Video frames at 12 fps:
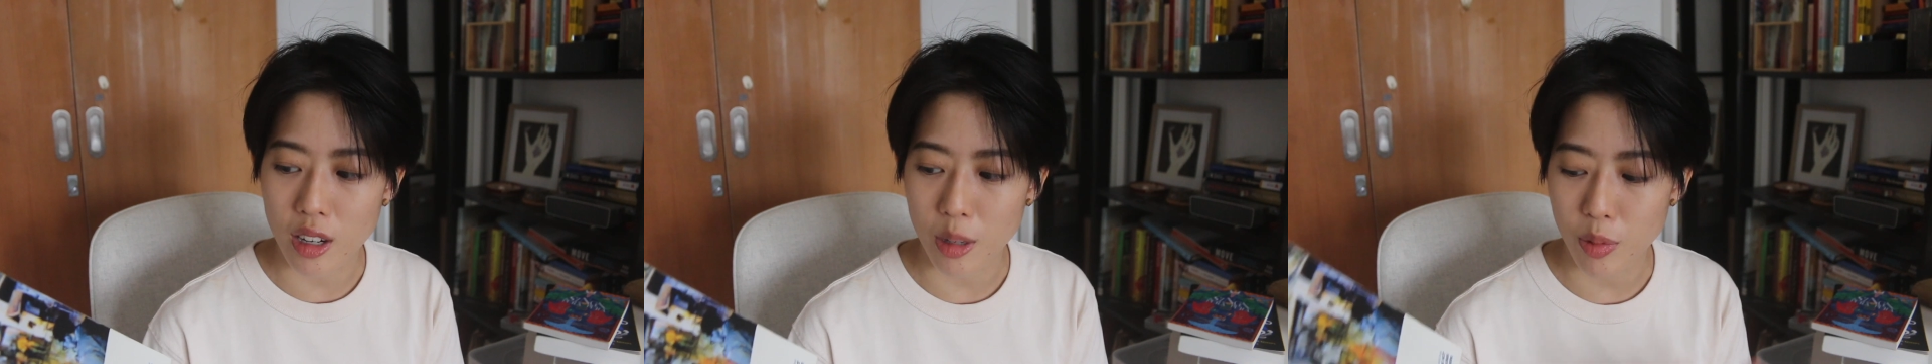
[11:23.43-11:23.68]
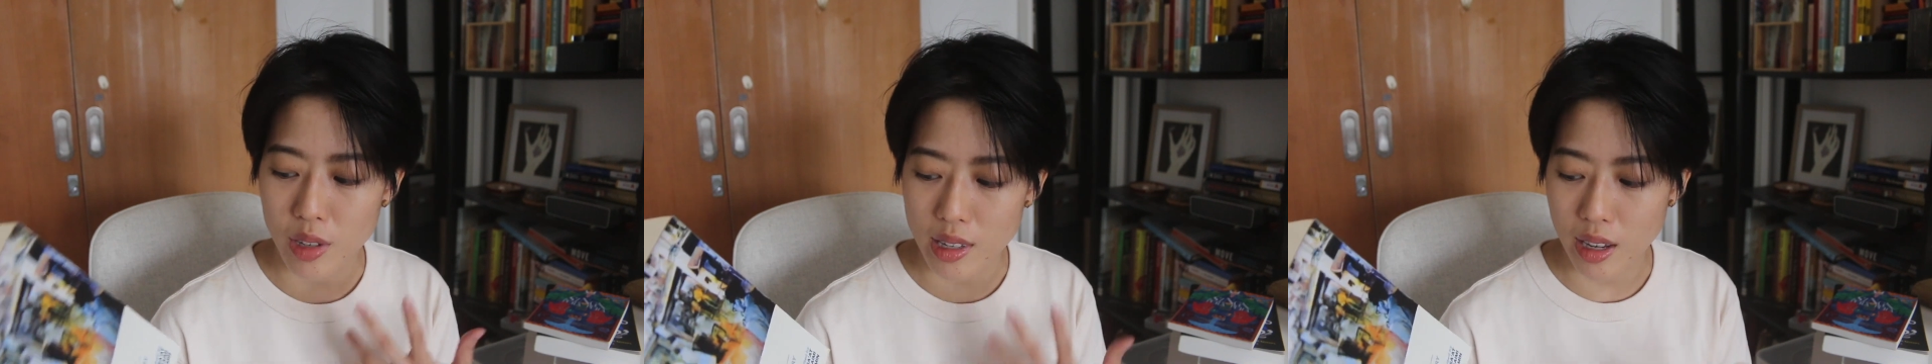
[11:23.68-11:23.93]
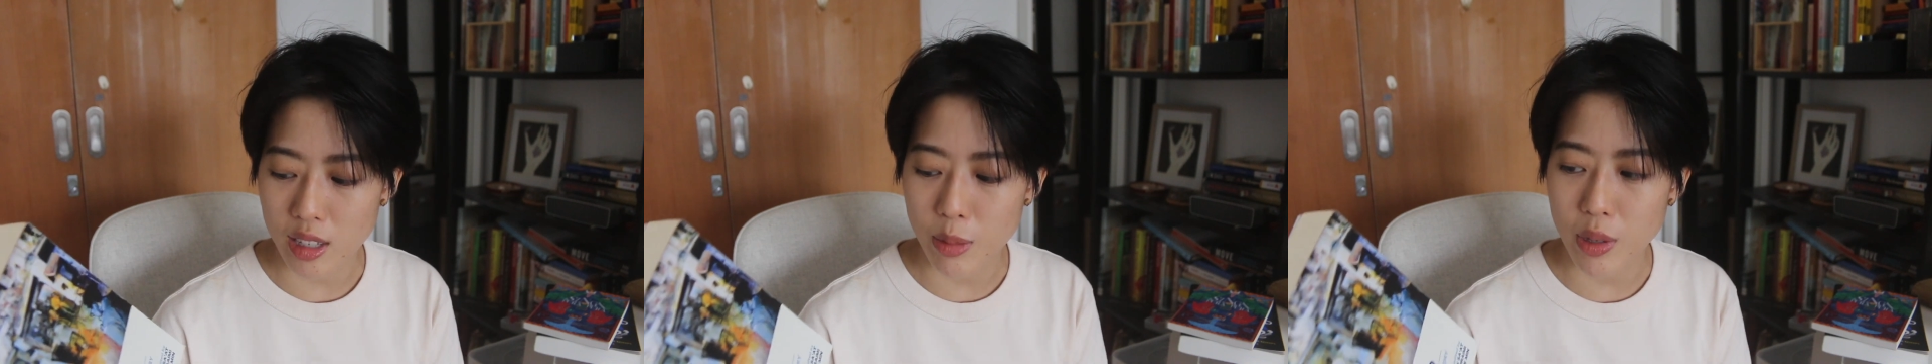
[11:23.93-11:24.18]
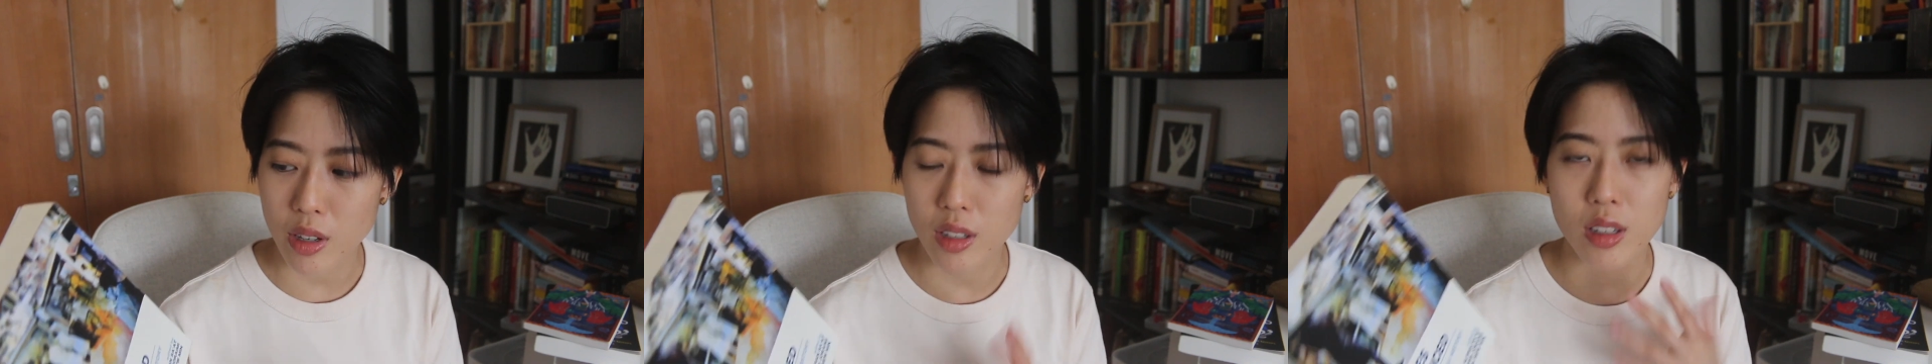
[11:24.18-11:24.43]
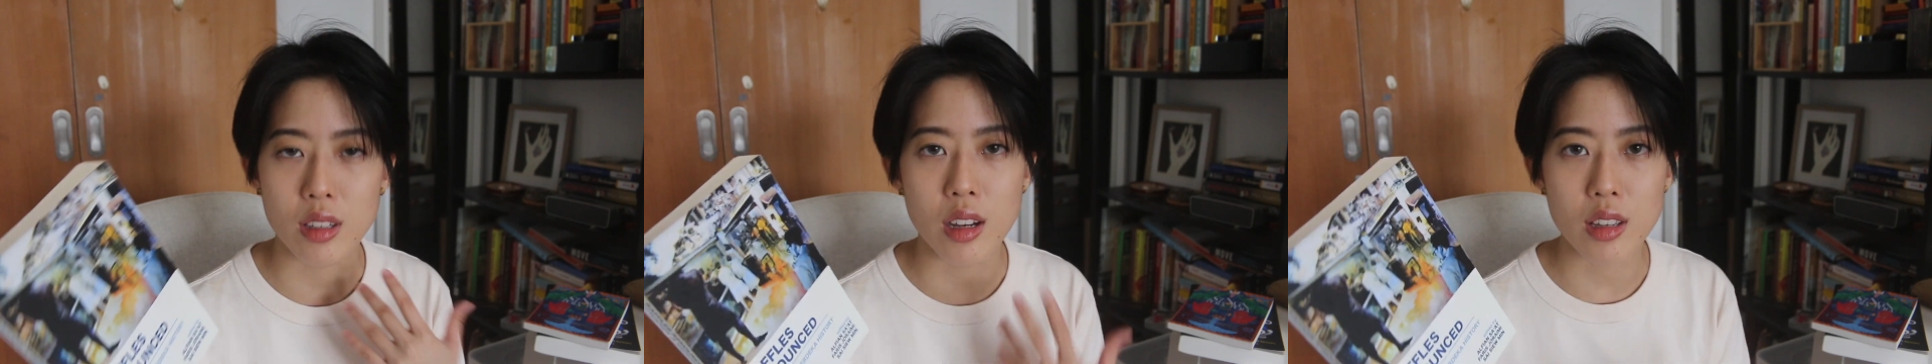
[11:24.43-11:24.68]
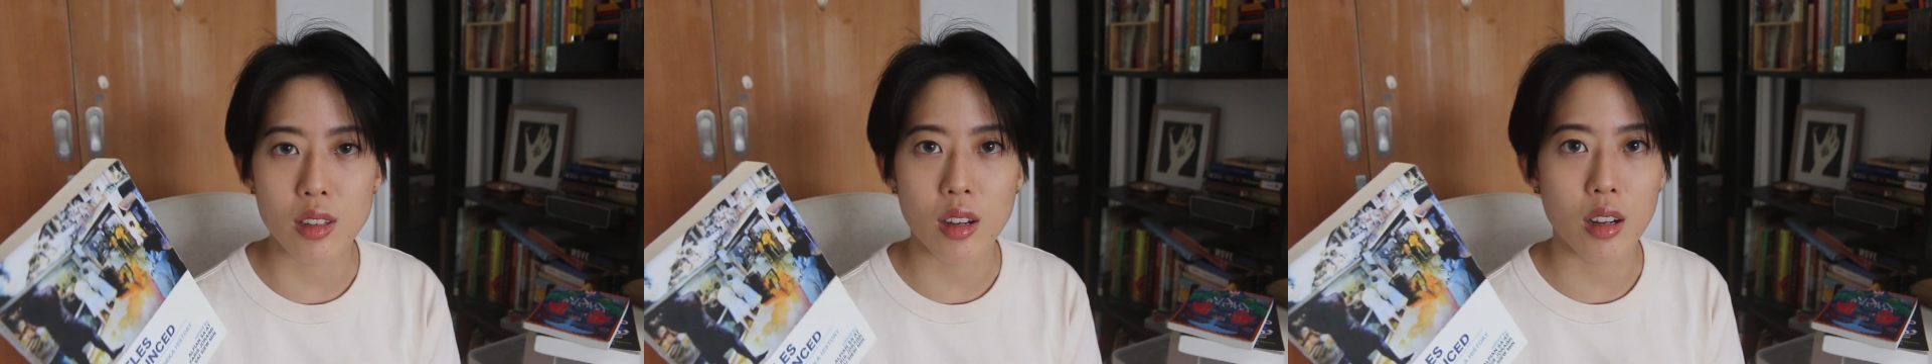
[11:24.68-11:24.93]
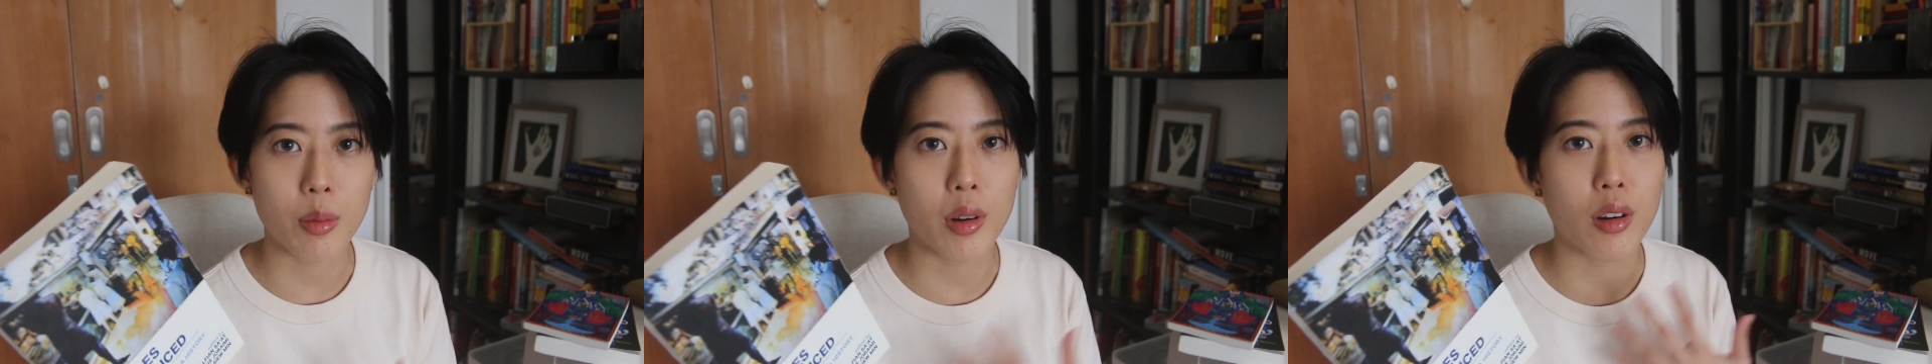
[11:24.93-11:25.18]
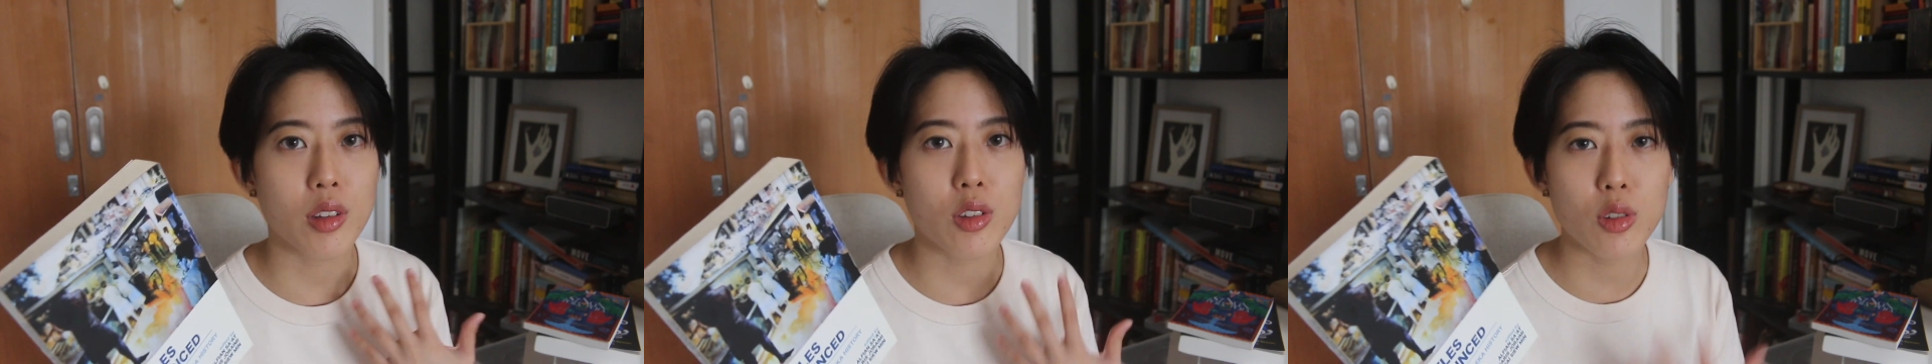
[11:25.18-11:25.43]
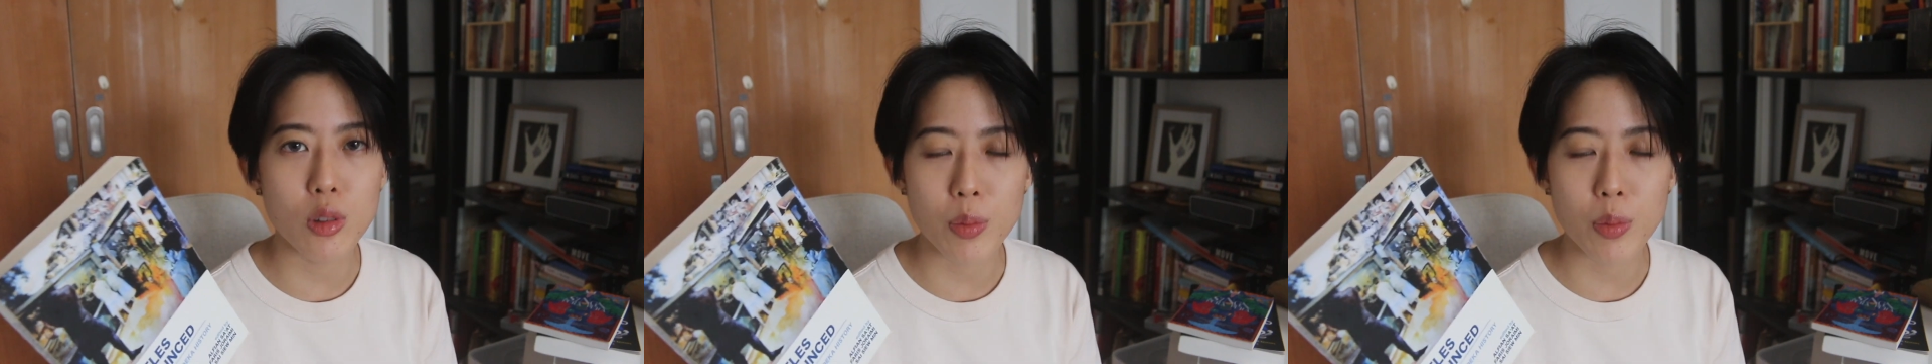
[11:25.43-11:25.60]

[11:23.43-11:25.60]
precisely because it does talk about a super